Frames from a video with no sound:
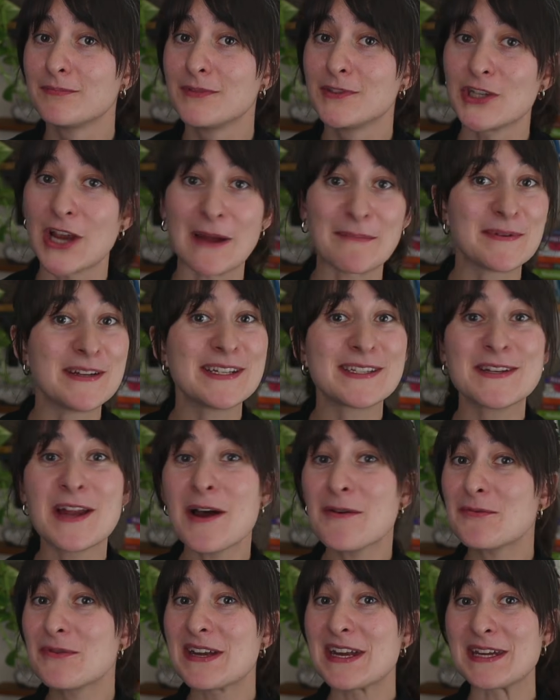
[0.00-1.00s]
Japanese
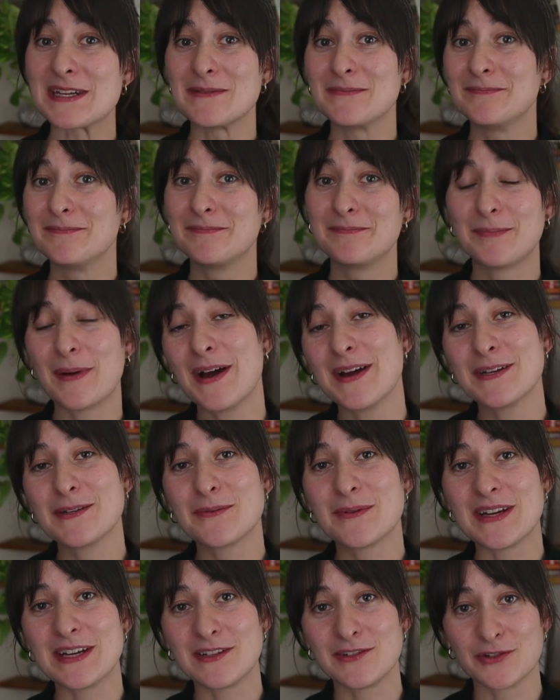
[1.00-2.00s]
knotweed,
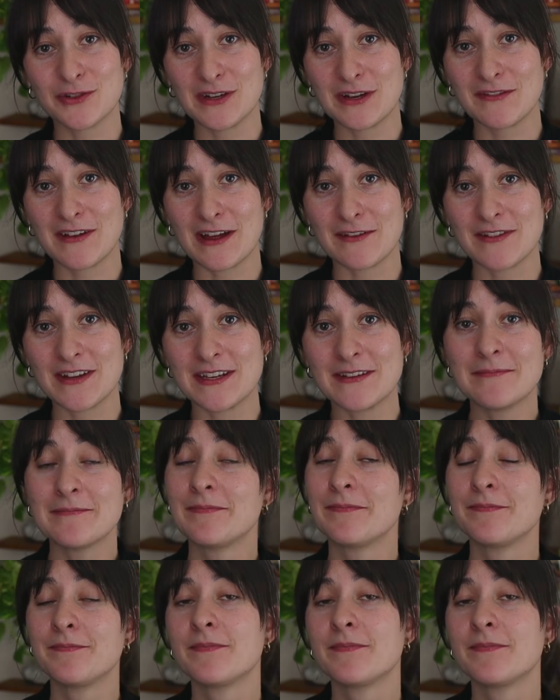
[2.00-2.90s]
bindweed, tree of heaven,